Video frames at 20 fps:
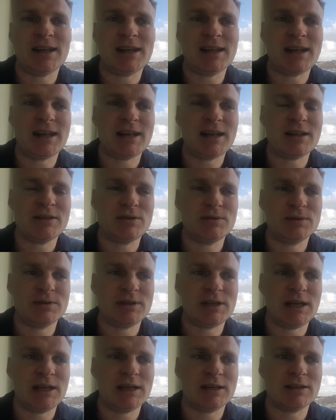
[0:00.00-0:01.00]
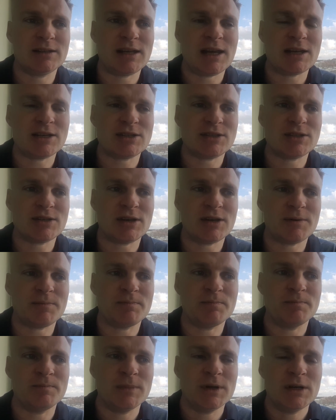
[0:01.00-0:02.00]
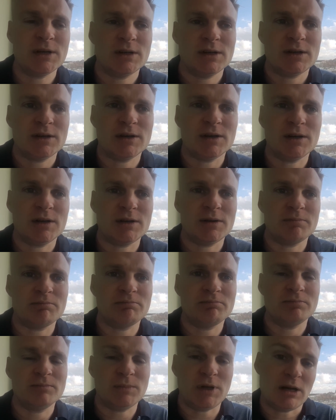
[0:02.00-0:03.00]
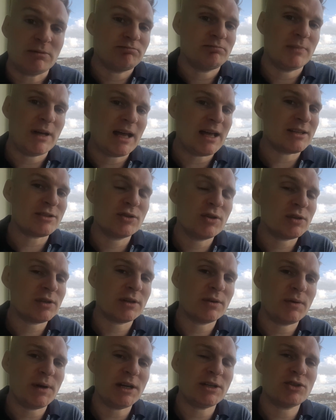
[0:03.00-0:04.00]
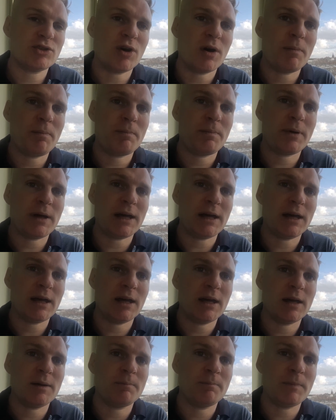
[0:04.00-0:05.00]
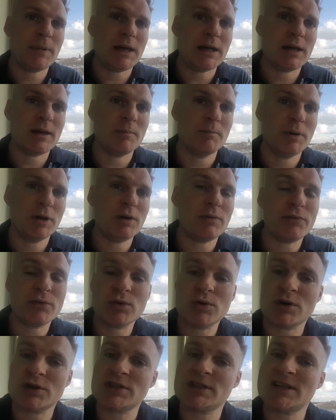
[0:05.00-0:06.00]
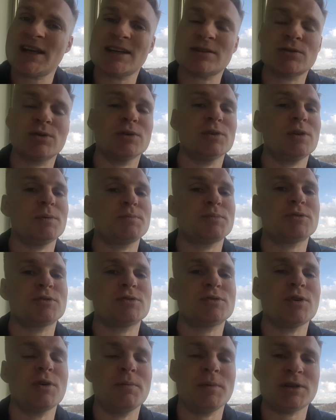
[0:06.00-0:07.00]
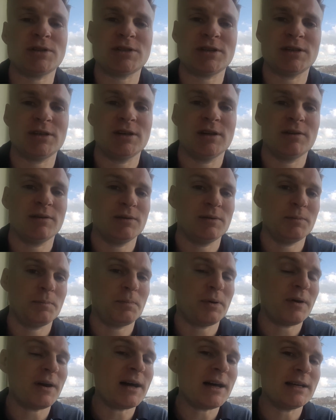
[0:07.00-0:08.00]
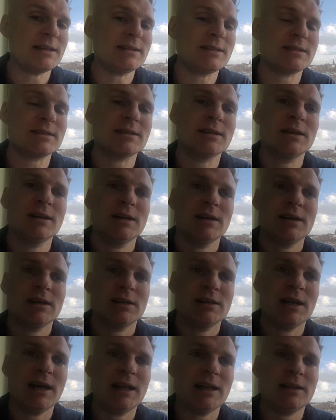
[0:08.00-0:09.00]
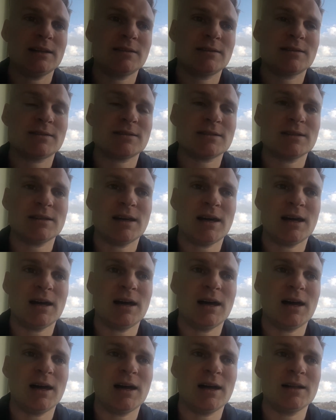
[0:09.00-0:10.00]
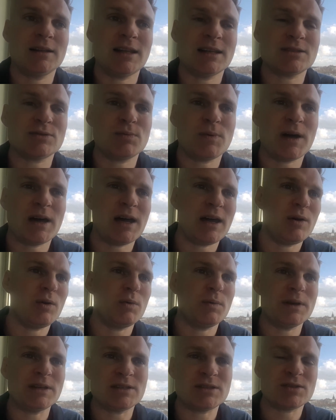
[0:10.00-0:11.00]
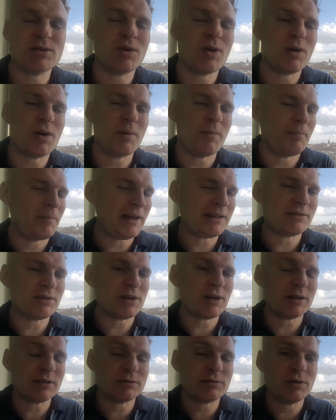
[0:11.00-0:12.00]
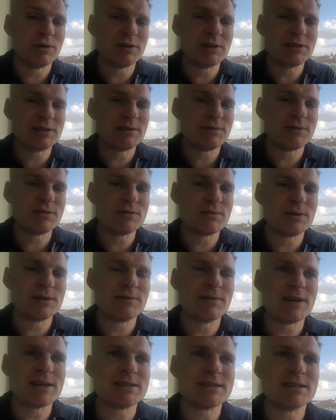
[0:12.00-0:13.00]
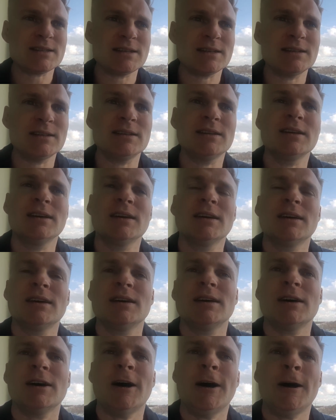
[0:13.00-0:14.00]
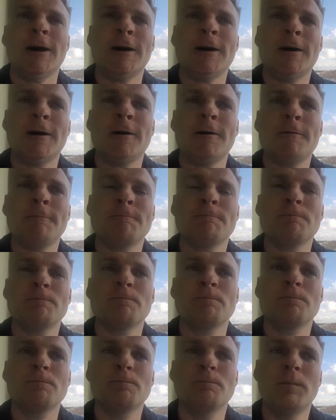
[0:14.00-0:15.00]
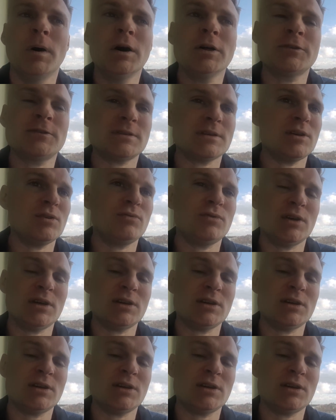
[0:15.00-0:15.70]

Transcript: and and I do think Dash um, um, yeah has done a great job um, uh, but of course it has gone up so much in price that uh, that's why I always saw better alternatives to invest in um, but if